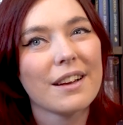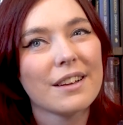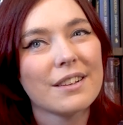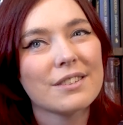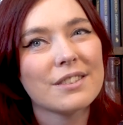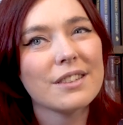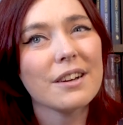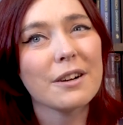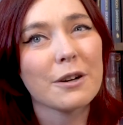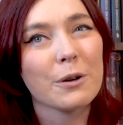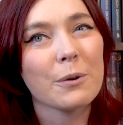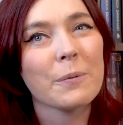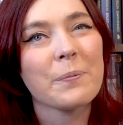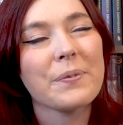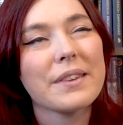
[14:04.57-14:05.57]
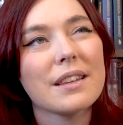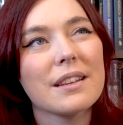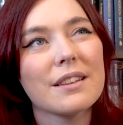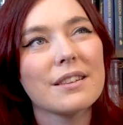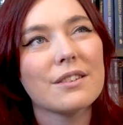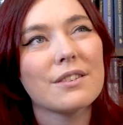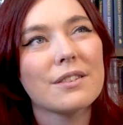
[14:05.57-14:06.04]
So,
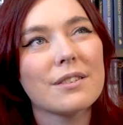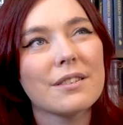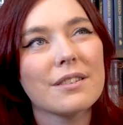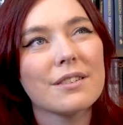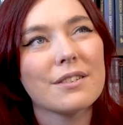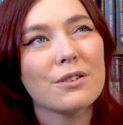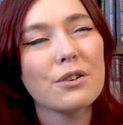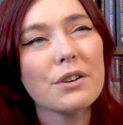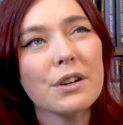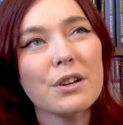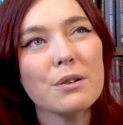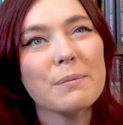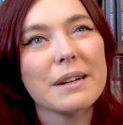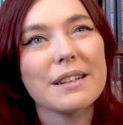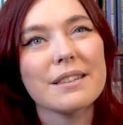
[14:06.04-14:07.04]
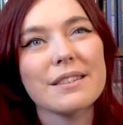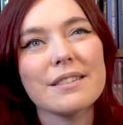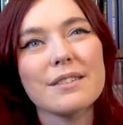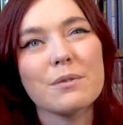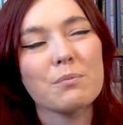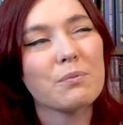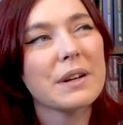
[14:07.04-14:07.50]
Good
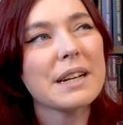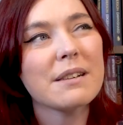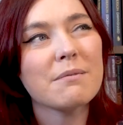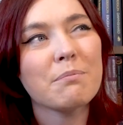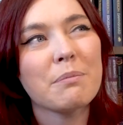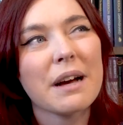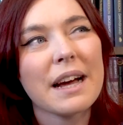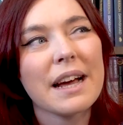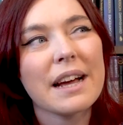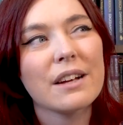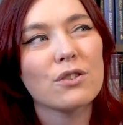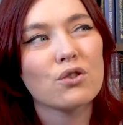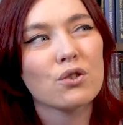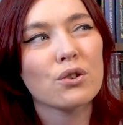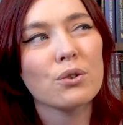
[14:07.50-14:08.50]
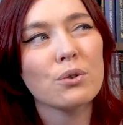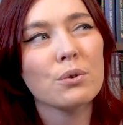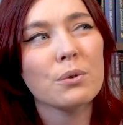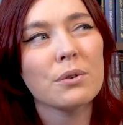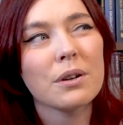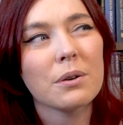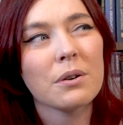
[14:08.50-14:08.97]
Omens, written by
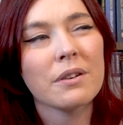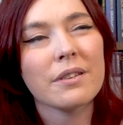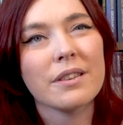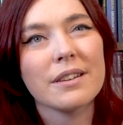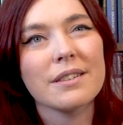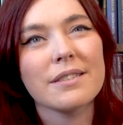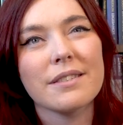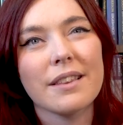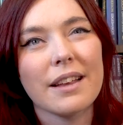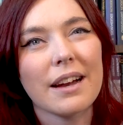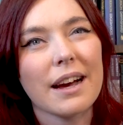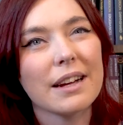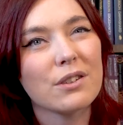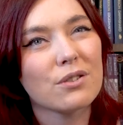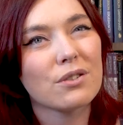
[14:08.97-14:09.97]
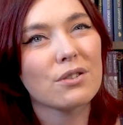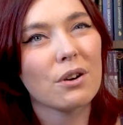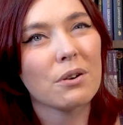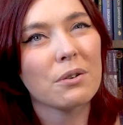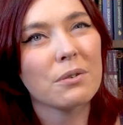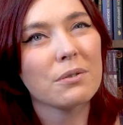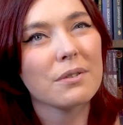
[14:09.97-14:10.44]
two authors that I
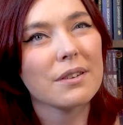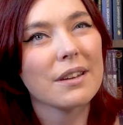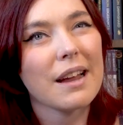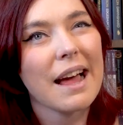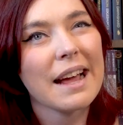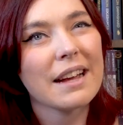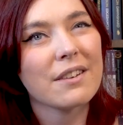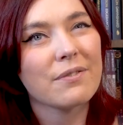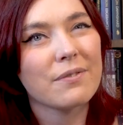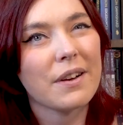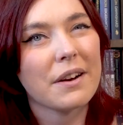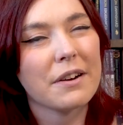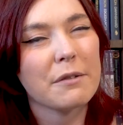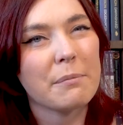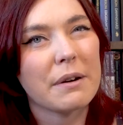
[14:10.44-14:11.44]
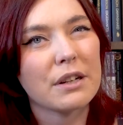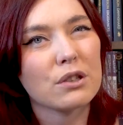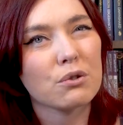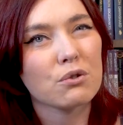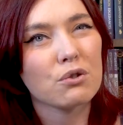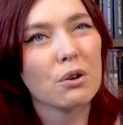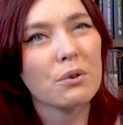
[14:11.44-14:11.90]
don't like very much,
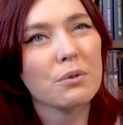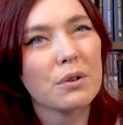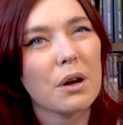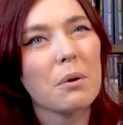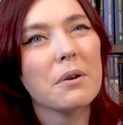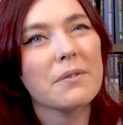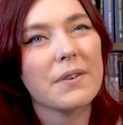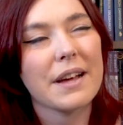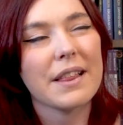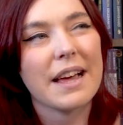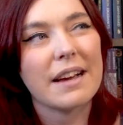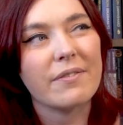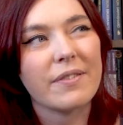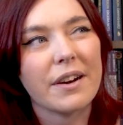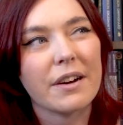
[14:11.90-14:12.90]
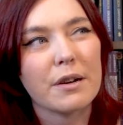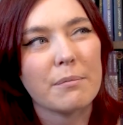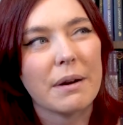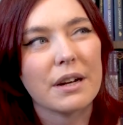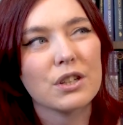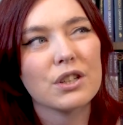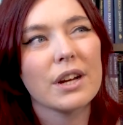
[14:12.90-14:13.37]
or don't know if I like very
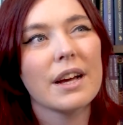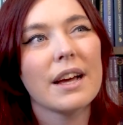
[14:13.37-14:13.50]
much,